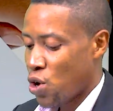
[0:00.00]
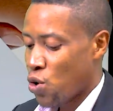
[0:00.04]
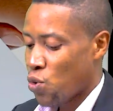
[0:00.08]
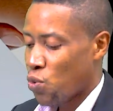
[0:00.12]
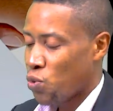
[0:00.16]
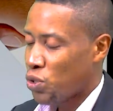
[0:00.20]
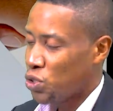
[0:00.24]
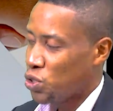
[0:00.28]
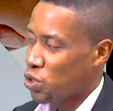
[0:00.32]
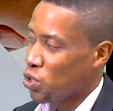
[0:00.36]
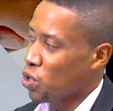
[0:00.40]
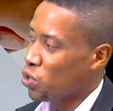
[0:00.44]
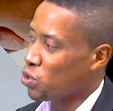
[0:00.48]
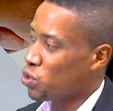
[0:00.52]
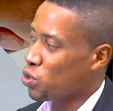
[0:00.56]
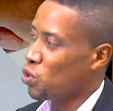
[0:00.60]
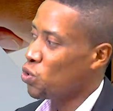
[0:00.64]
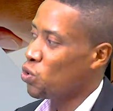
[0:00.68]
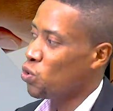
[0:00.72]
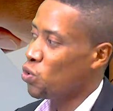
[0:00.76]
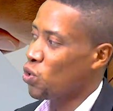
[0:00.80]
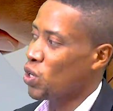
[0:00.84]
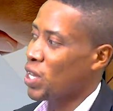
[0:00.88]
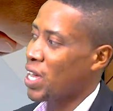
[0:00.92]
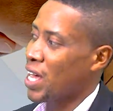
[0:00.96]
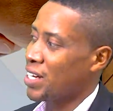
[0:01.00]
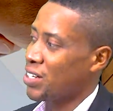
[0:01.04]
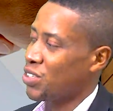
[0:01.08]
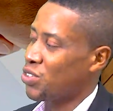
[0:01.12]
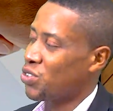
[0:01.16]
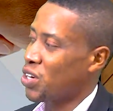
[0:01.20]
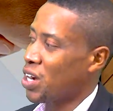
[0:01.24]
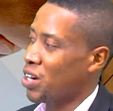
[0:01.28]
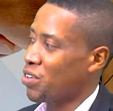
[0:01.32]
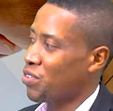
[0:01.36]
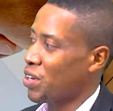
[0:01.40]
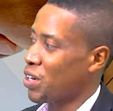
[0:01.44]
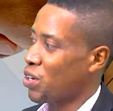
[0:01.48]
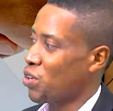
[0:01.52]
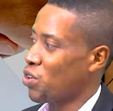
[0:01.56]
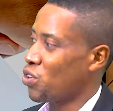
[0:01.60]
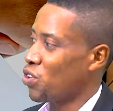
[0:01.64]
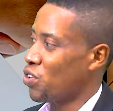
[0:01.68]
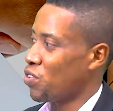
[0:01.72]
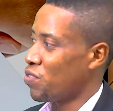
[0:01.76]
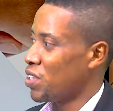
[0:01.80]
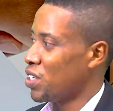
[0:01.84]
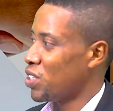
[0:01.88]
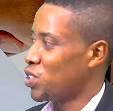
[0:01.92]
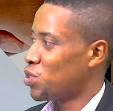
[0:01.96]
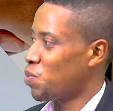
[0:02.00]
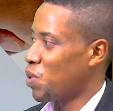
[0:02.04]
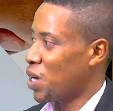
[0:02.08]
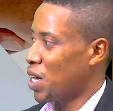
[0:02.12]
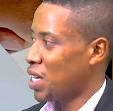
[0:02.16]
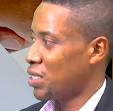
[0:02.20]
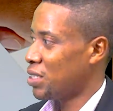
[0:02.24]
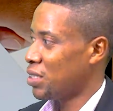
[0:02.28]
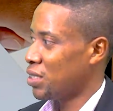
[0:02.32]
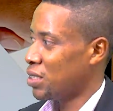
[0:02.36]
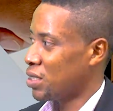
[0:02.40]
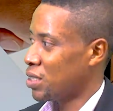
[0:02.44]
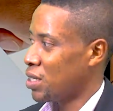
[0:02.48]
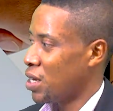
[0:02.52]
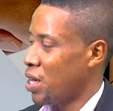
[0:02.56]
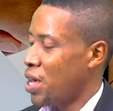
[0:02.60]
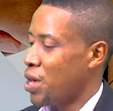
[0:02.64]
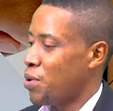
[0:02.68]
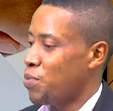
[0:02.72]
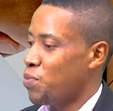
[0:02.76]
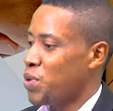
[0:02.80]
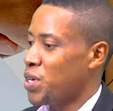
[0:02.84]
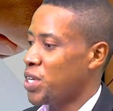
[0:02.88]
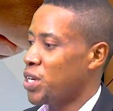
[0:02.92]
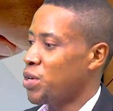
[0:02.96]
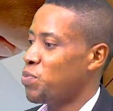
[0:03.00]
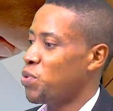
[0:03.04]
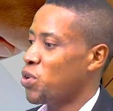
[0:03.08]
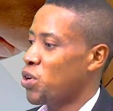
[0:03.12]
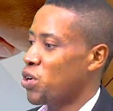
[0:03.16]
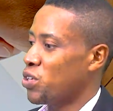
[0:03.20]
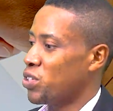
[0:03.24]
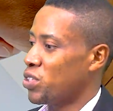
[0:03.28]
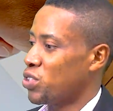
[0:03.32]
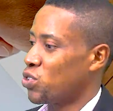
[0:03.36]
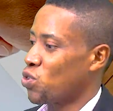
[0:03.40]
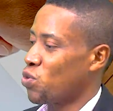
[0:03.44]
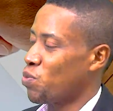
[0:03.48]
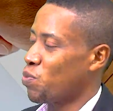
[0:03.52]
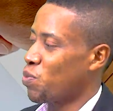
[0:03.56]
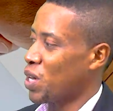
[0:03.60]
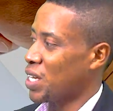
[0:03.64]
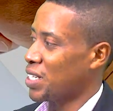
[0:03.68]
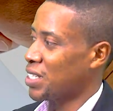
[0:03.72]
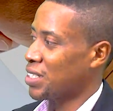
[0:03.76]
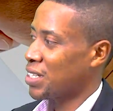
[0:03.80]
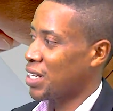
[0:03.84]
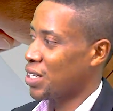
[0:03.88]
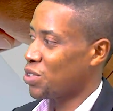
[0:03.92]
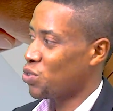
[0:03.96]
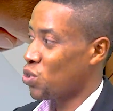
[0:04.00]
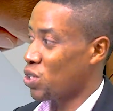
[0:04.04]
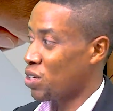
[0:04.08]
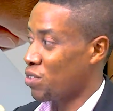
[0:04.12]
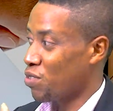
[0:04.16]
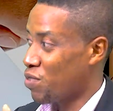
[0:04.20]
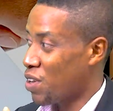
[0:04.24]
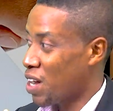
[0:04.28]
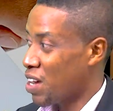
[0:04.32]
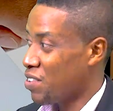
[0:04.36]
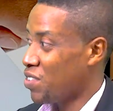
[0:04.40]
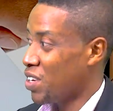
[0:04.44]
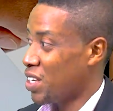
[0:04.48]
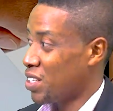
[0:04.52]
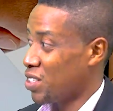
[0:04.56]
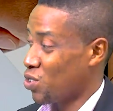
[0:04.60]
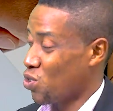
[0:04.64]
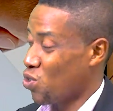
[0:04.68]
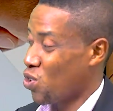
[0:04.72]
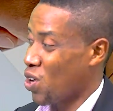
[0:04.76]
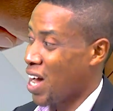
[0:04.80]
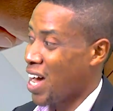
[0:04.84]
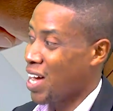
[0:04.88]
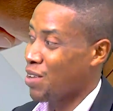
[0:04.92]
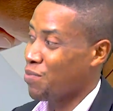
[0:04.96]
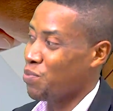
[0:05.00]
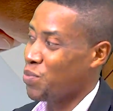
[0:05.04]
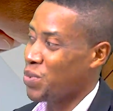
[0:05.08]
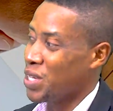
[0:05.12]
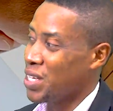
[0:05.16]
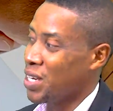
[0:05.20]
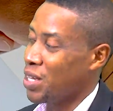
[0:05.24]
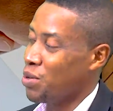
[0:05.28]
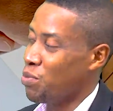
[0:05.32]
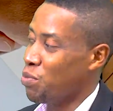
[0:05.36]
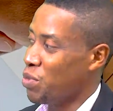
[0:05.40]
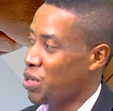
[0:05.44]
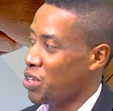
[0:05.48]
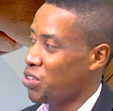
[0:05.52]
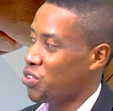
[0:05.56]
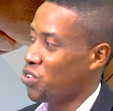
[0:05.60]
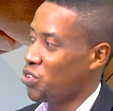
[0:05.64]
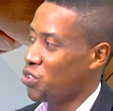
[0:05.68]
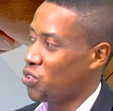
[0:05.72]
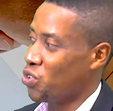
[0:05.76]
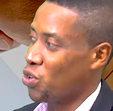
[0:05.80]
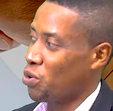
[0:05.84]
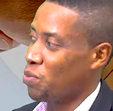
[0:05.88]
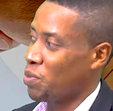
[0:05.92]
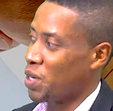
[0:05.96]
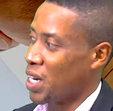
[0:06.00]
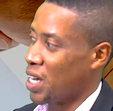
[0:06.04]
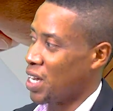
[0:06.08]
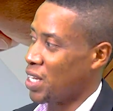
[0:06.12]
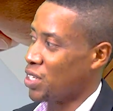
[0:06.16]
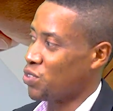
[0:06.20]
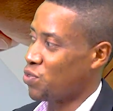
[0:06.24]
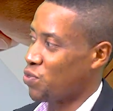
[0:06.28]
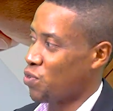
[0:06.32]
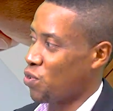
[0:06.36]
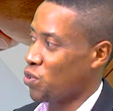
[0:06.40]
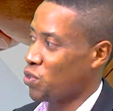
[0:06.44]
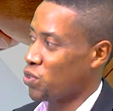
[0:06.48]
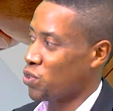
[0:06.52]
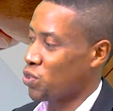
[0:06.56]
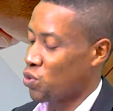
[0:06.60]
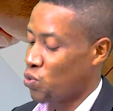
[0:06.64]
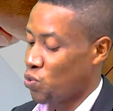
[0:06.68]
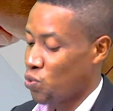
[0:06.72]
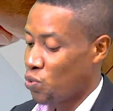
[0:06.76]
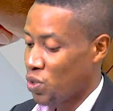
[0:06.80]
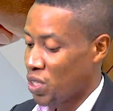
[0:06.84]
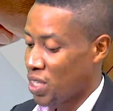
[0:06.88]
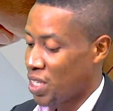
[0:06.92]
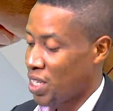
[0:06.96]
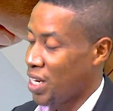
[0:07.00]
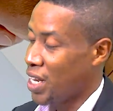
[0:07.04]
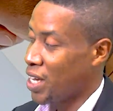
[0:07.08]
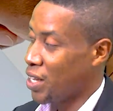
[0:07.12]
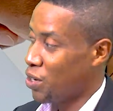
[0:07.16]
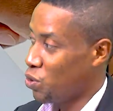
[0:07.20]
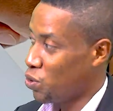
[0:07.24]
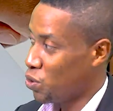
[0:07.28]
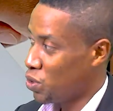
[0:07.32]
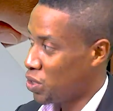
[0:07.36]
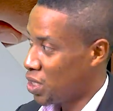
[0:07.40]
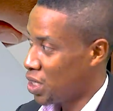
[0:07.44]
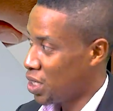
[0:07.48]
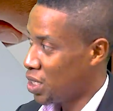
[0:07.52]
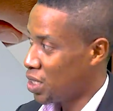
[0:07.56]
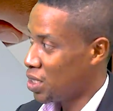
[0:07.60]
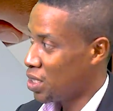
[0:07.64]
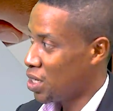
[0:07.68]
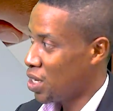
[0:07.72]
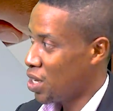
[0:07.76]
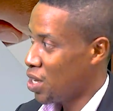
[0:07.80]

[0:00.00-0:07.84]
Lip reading: We should also look at the track record of these parties. PDP on its own part, as at 25 years ago, had been a major dominant force within Edo State.